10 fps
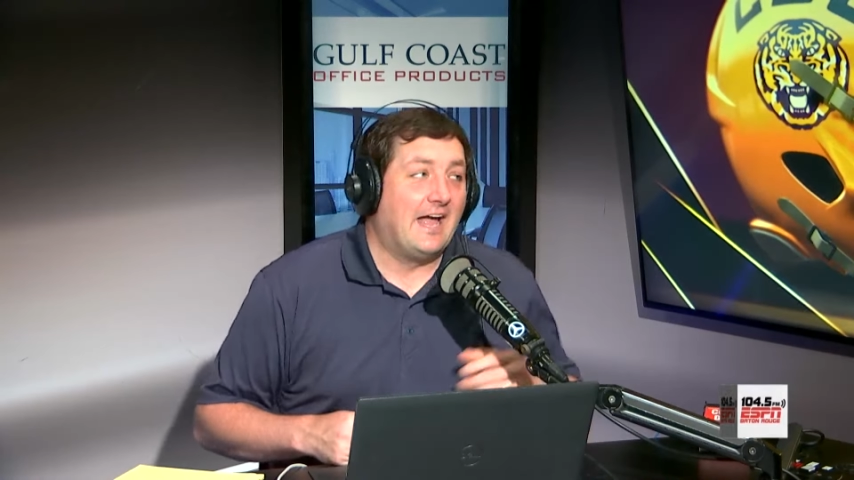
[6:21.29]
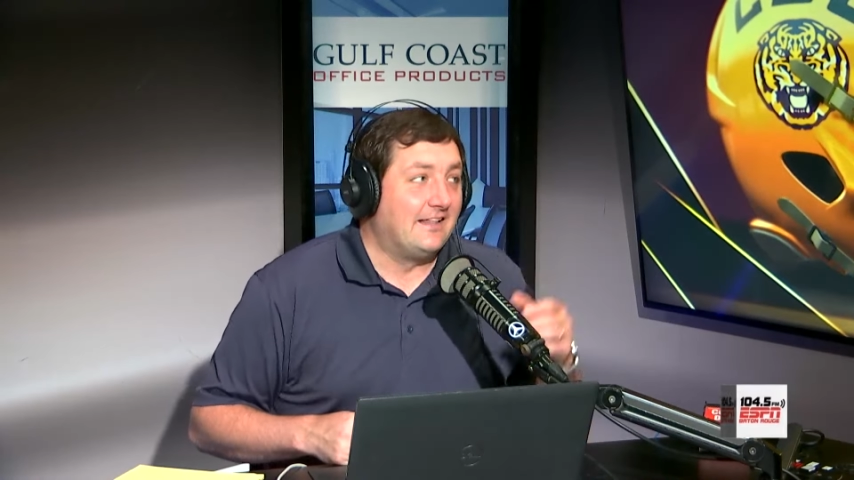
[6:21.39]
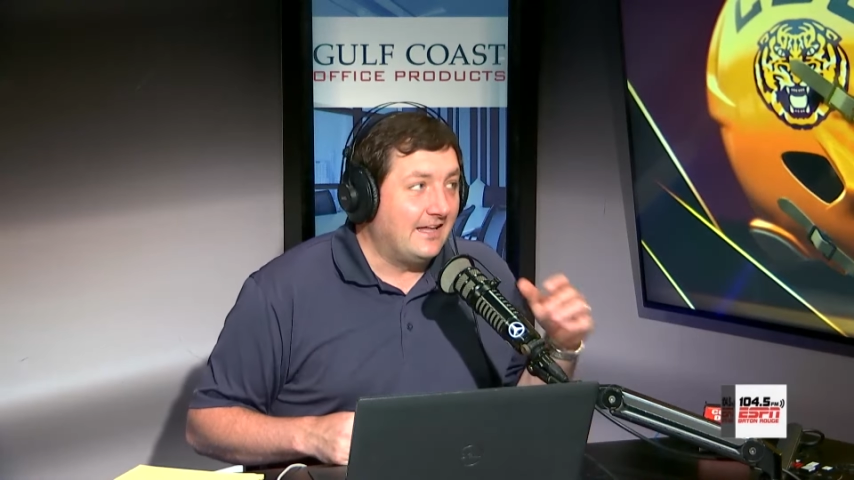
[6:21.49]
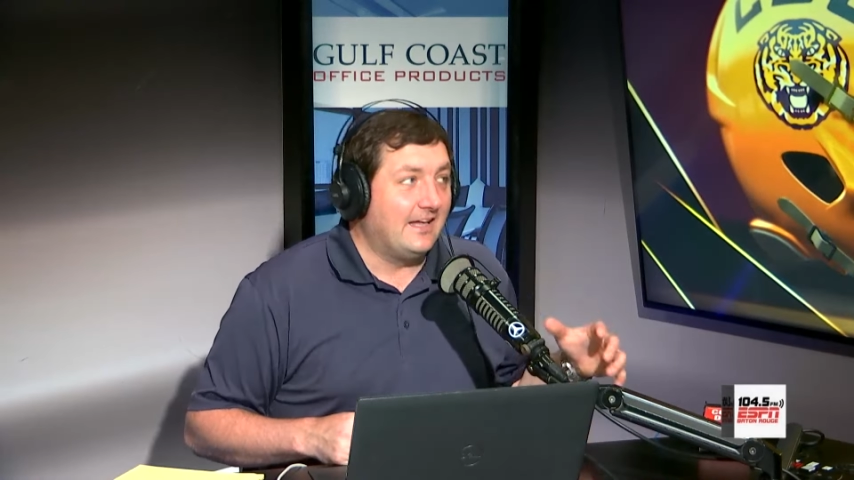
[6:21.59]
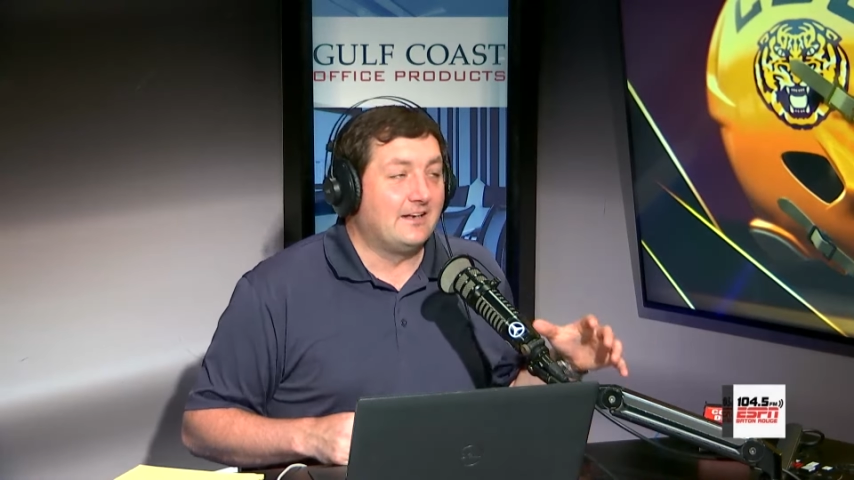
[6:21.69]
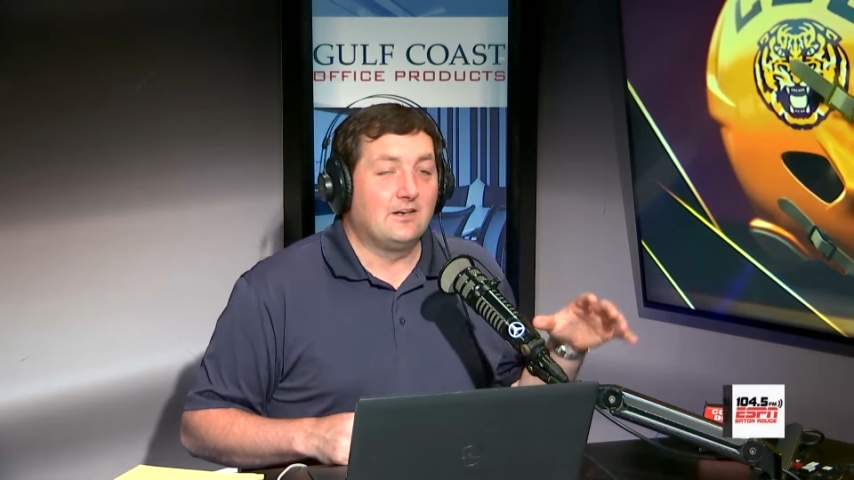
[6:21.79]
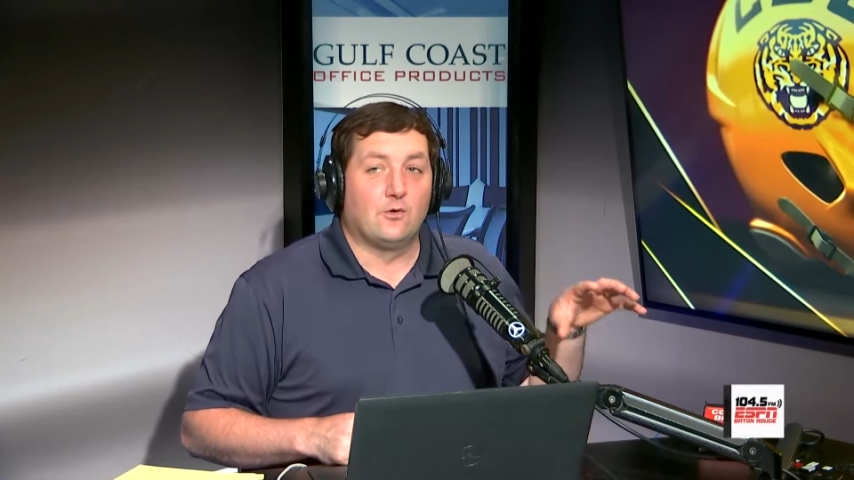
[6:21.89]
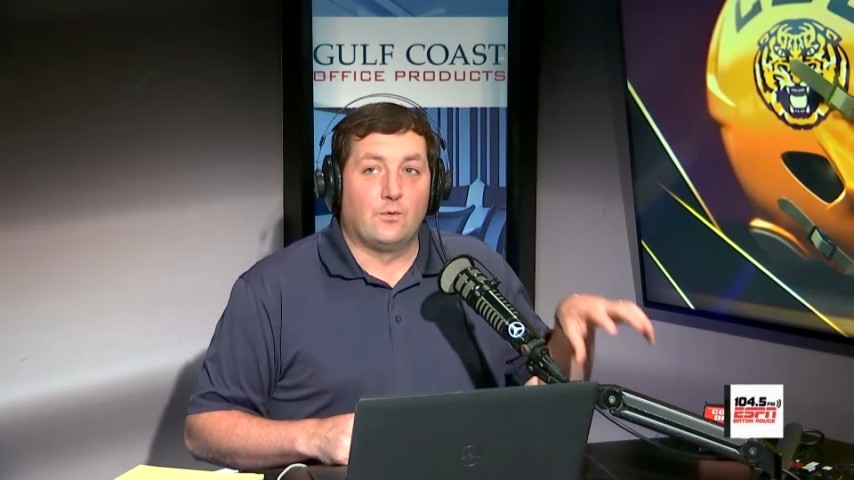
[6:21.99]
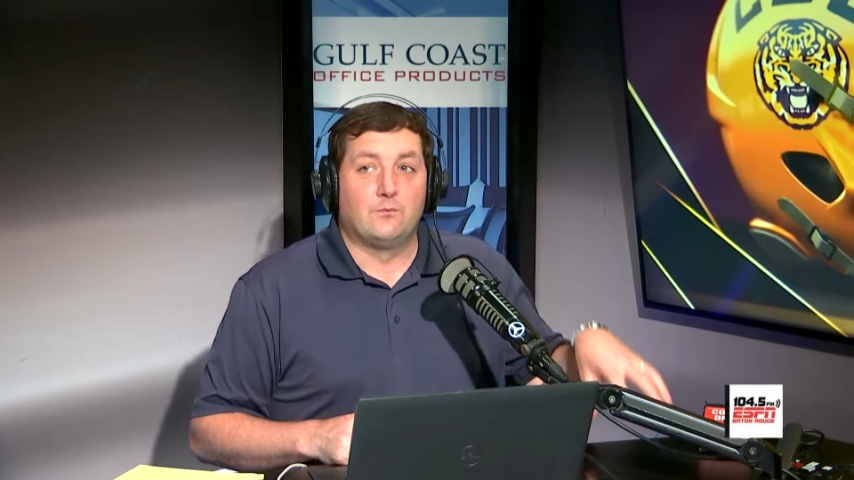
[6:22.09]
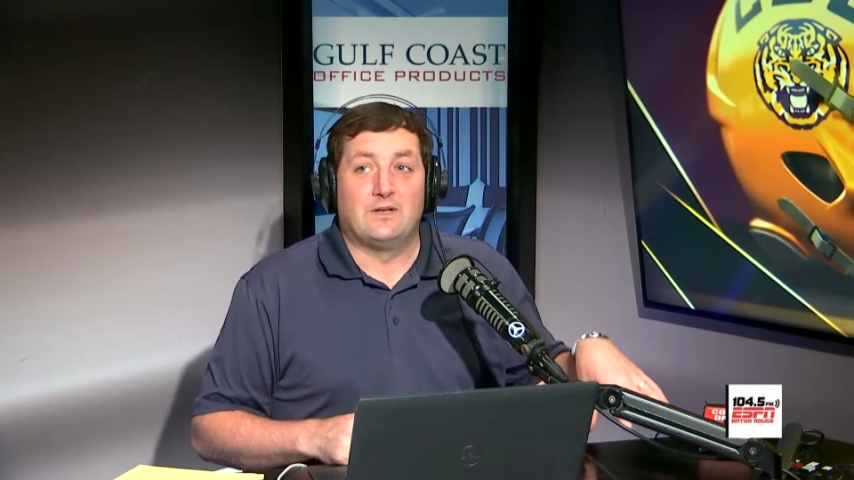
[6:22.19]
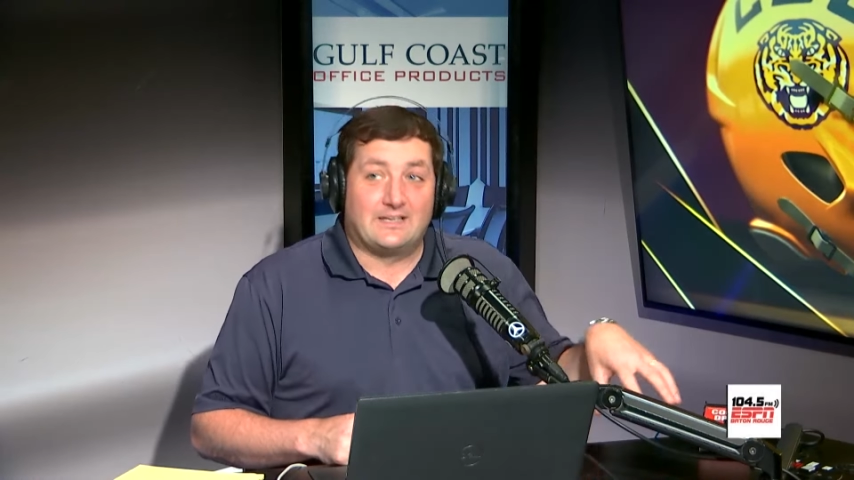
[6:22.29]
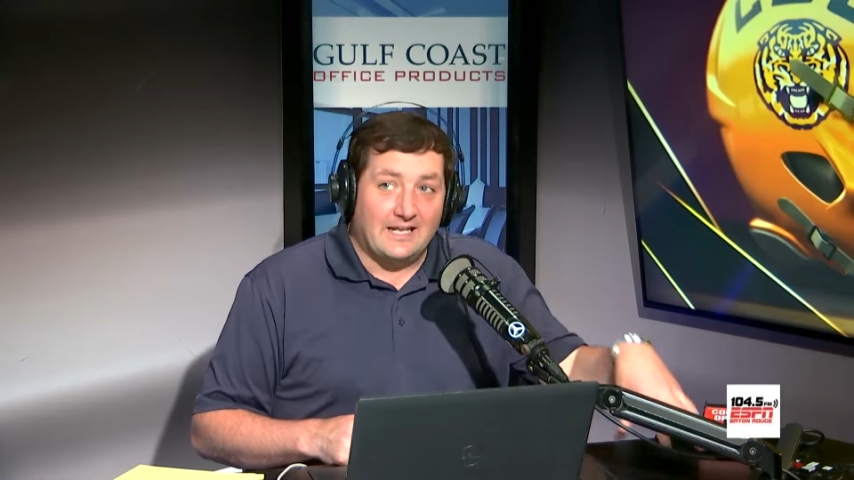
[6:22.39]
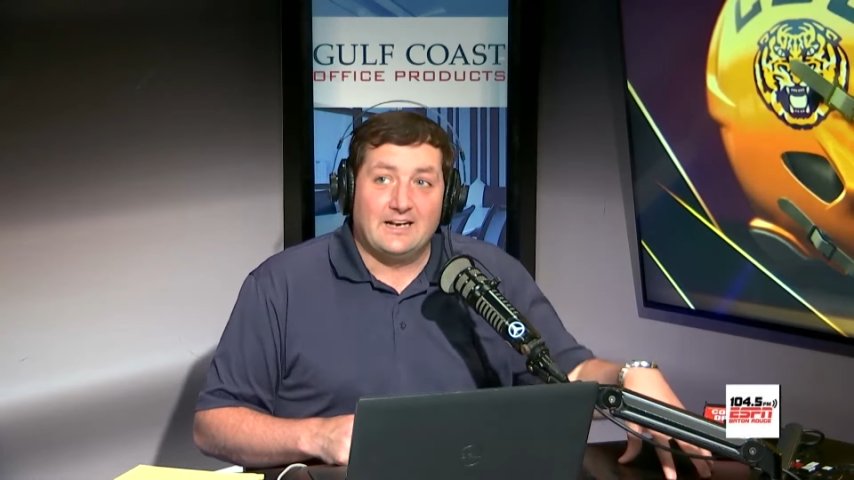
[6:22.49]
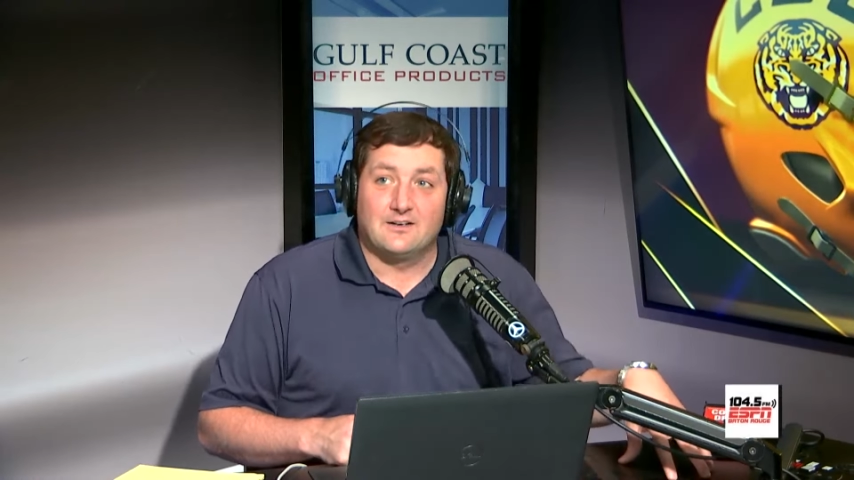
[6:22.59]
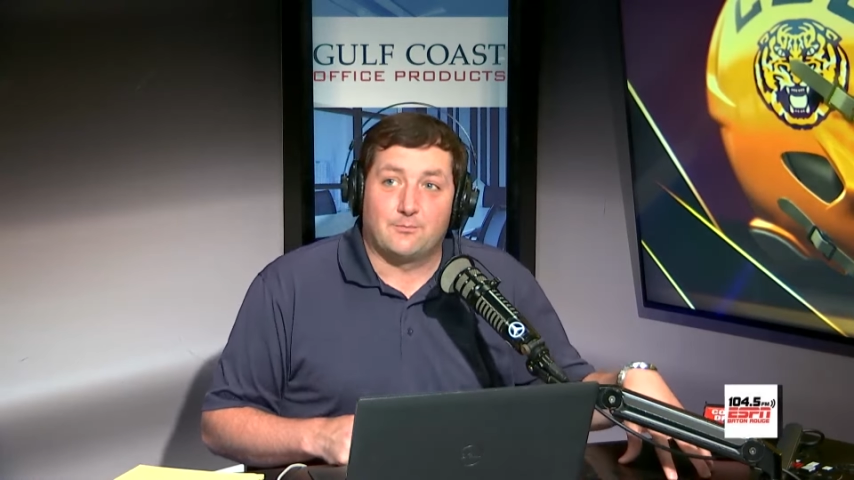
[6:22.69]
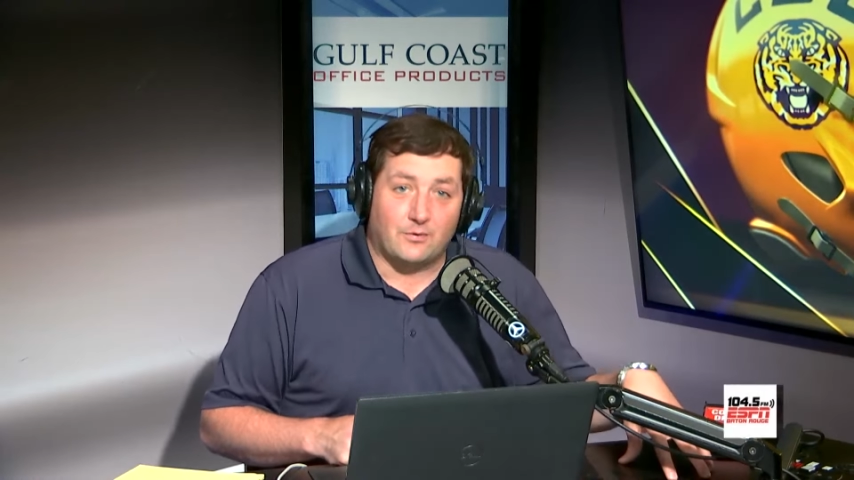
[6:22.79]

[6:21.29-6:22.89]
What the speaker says: and then when we get into